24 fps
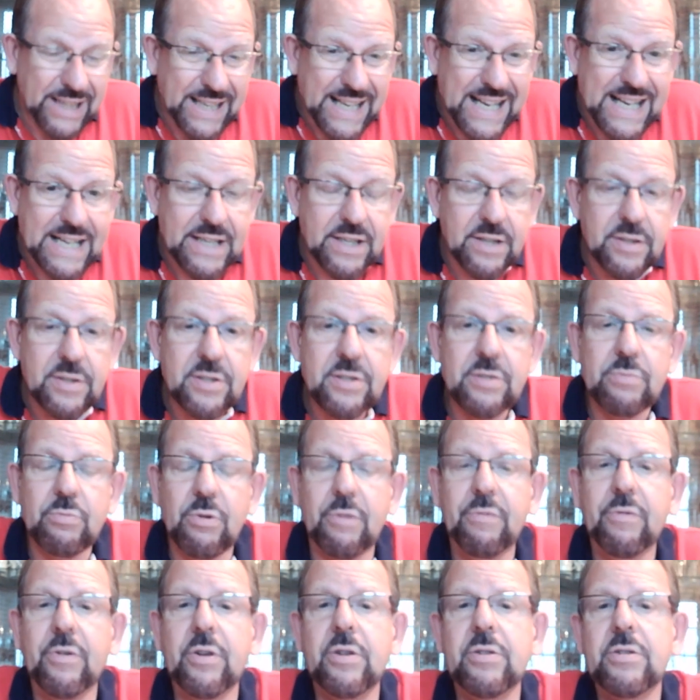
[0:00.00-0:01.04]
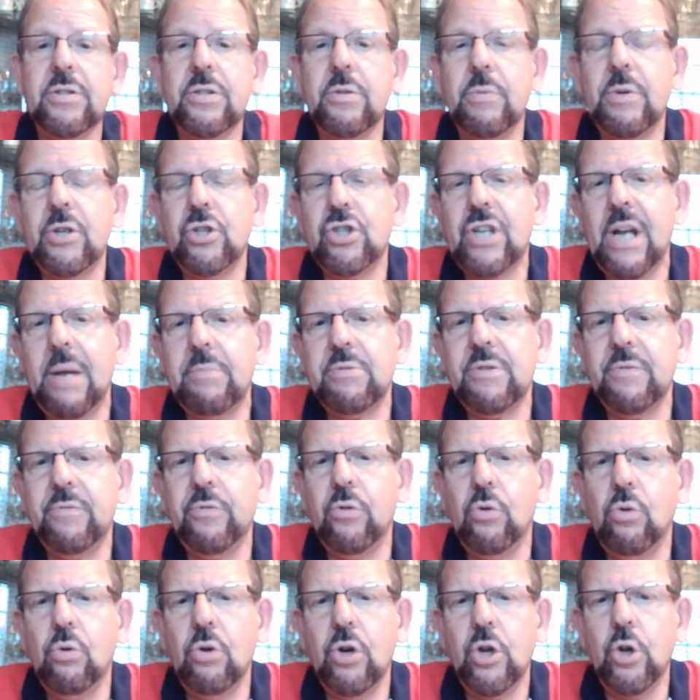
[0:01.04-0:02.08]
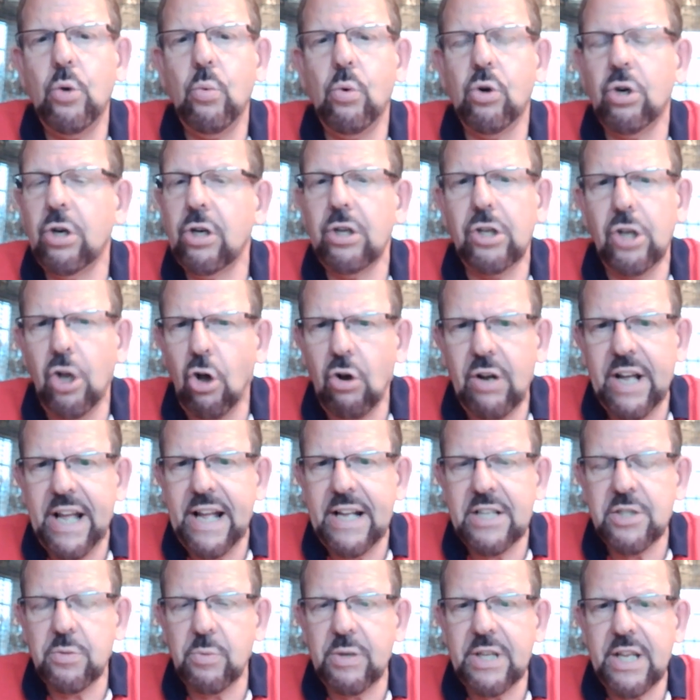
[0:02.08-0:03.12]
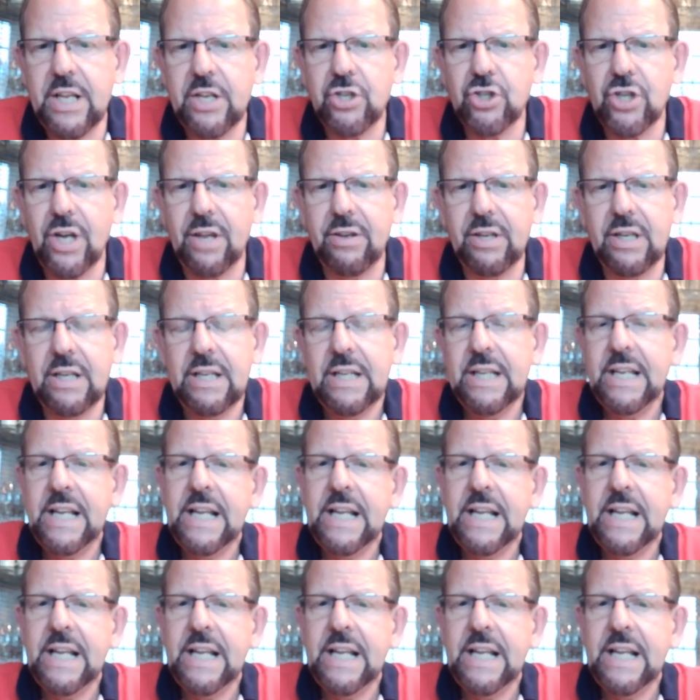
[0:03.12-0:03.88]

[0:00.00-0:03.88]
leaders referred to in chapter 4 who were at loggerheads with each other,